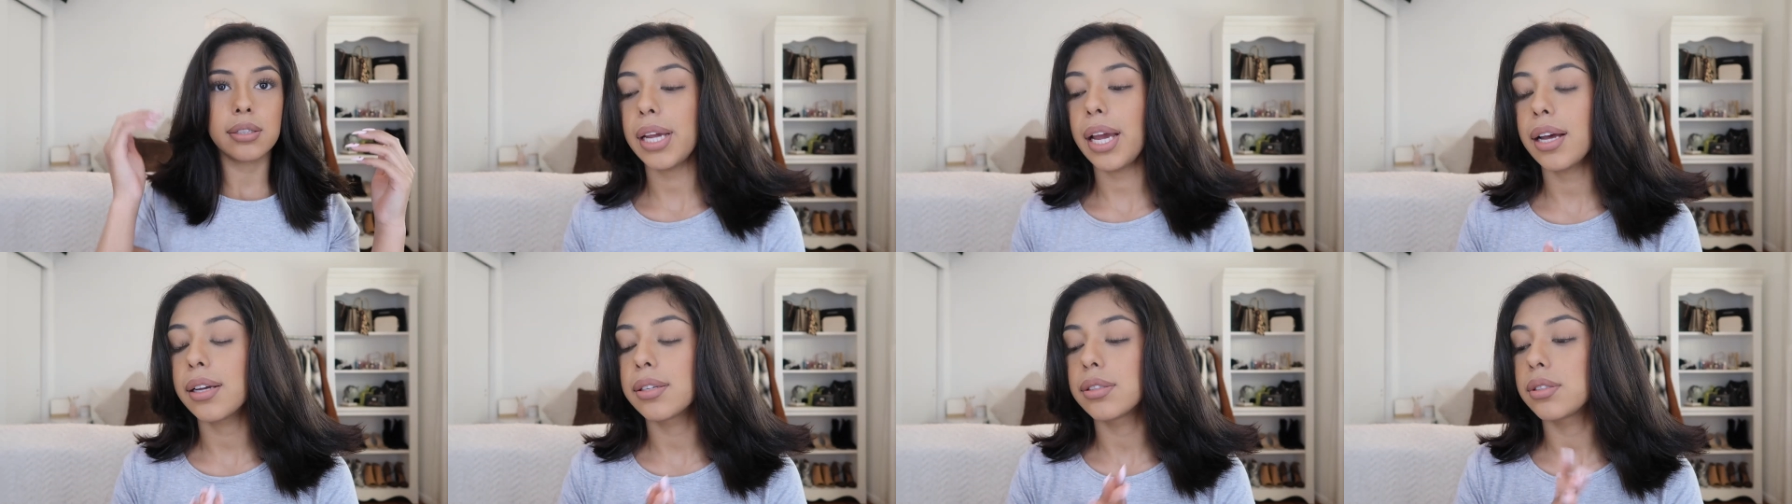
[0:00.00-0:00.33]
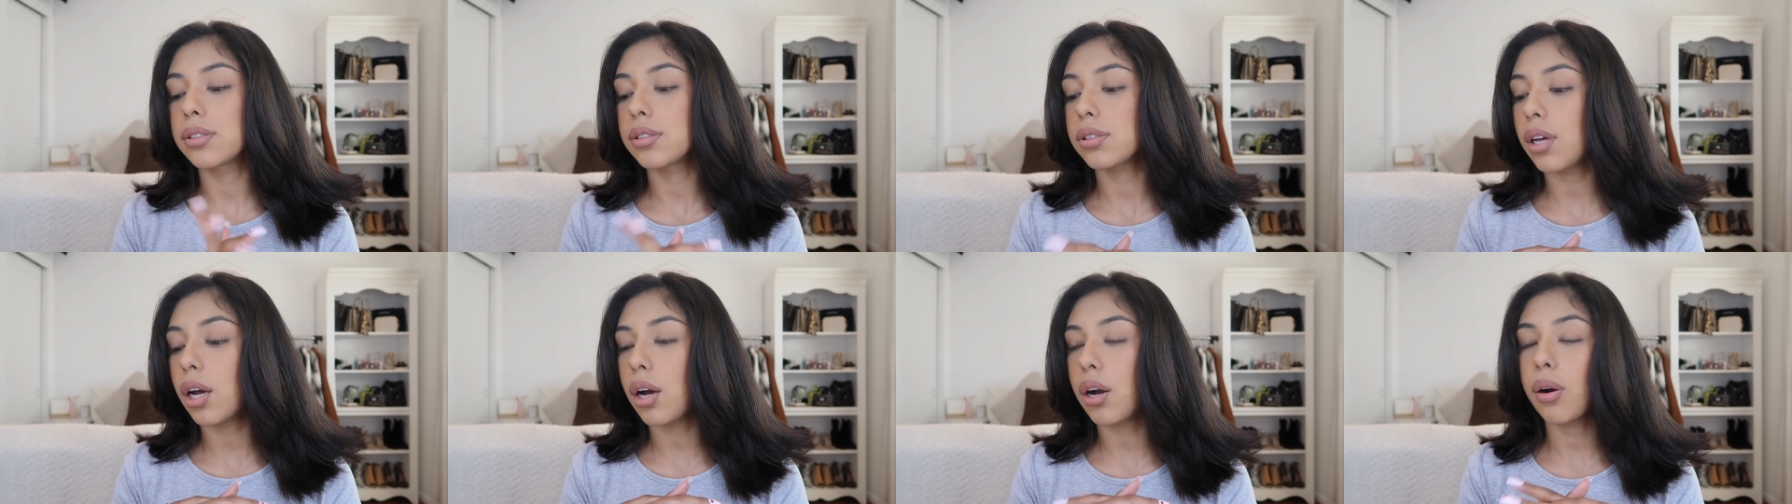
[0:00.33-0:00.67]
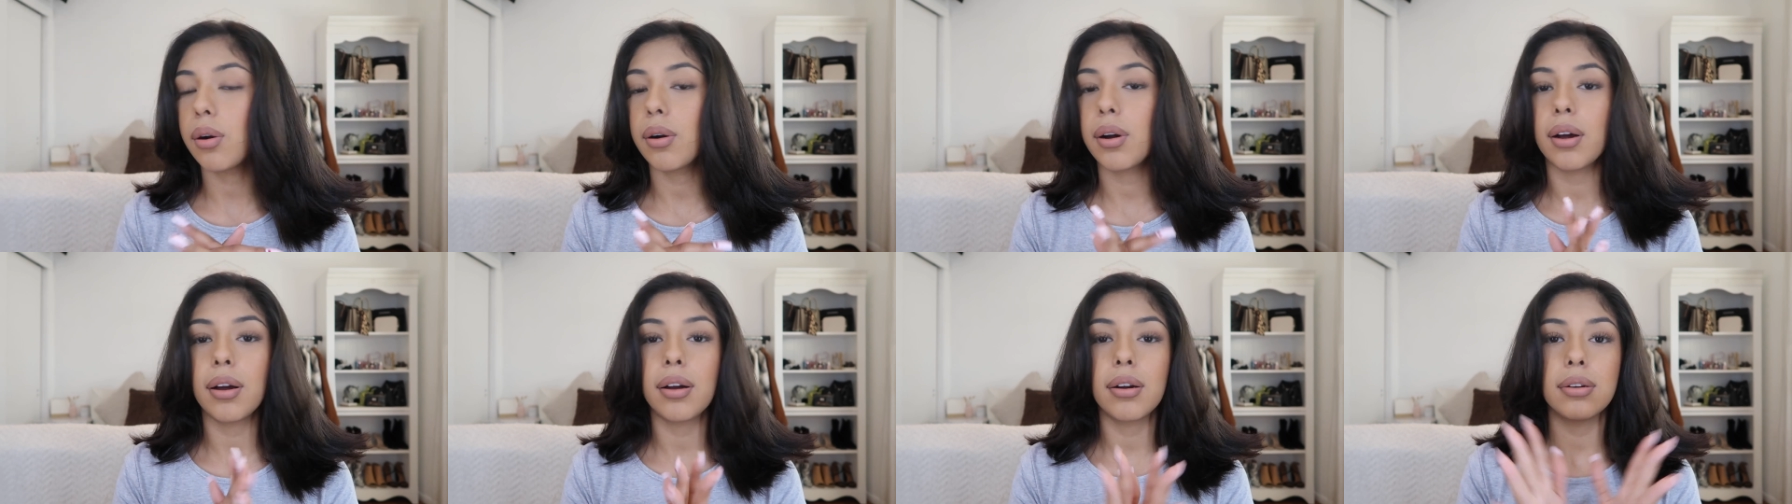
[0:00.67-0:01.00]
Yeah,
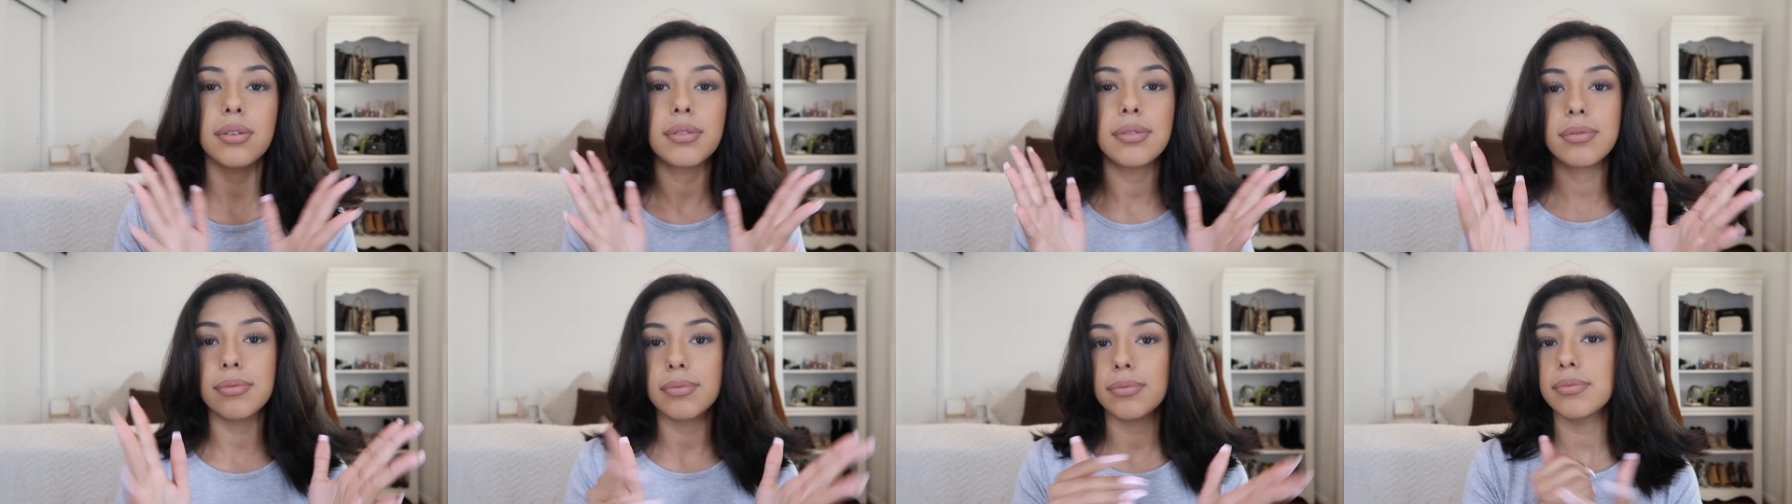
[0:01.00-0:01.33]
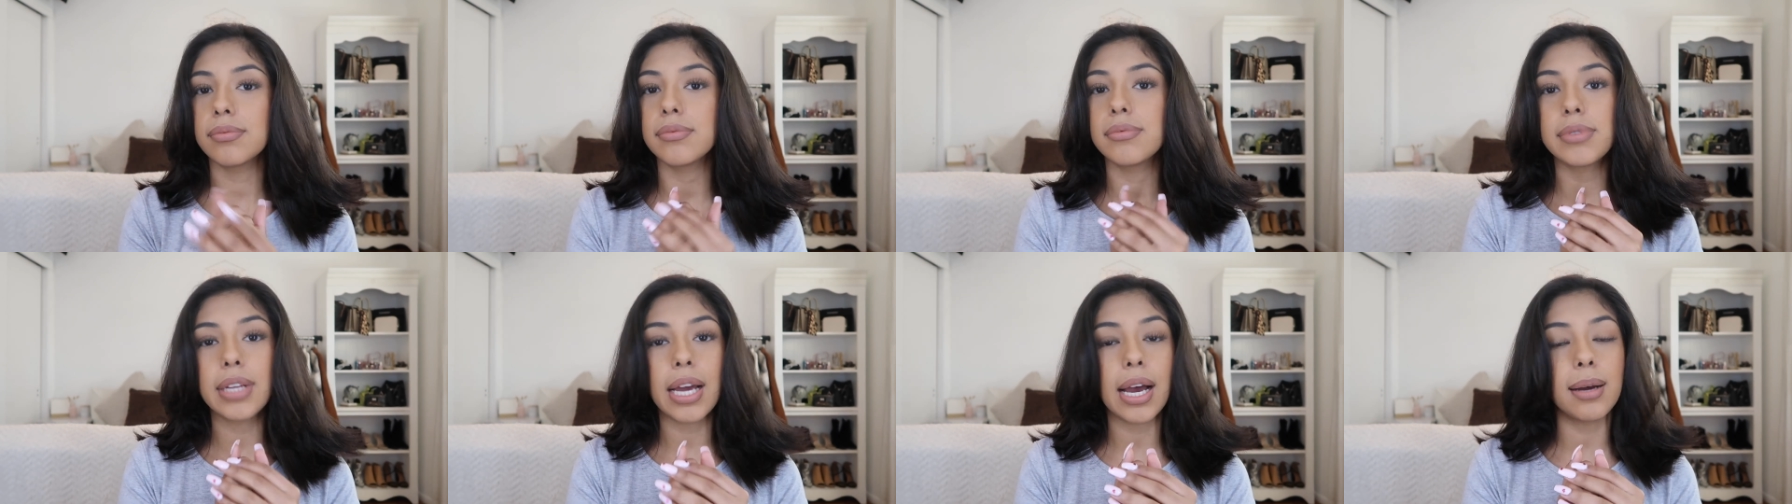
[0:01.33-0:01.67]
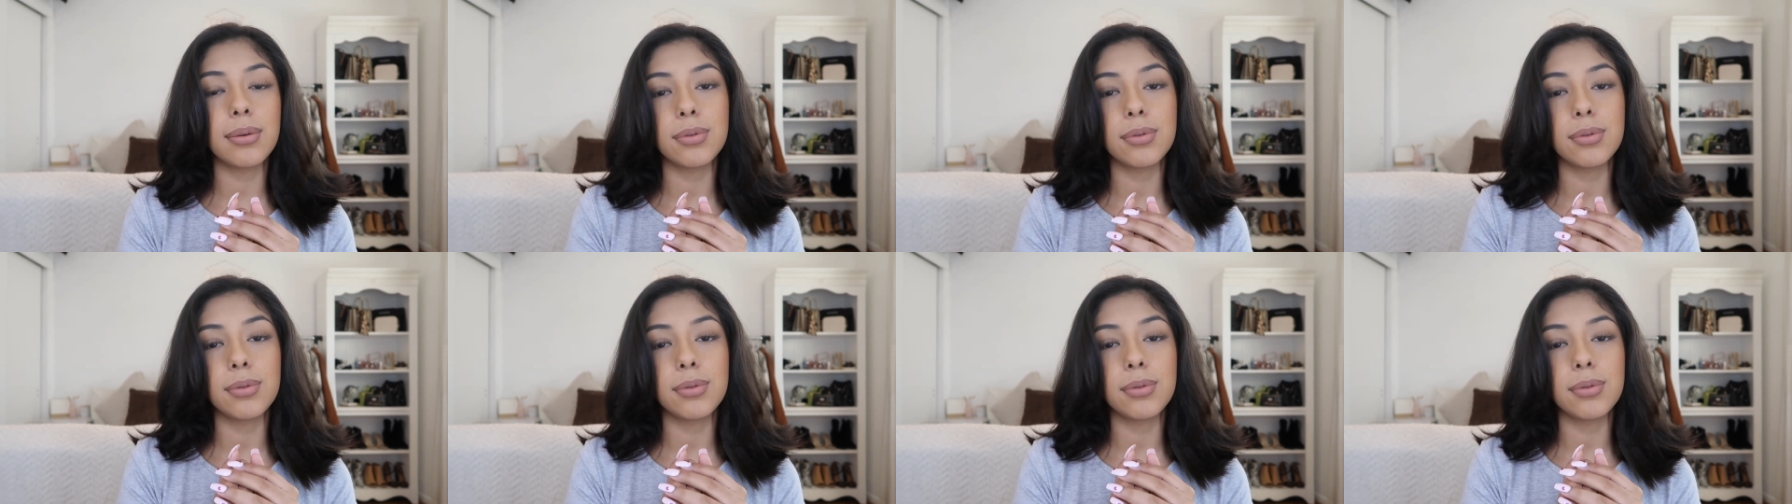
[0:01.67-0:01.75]
so now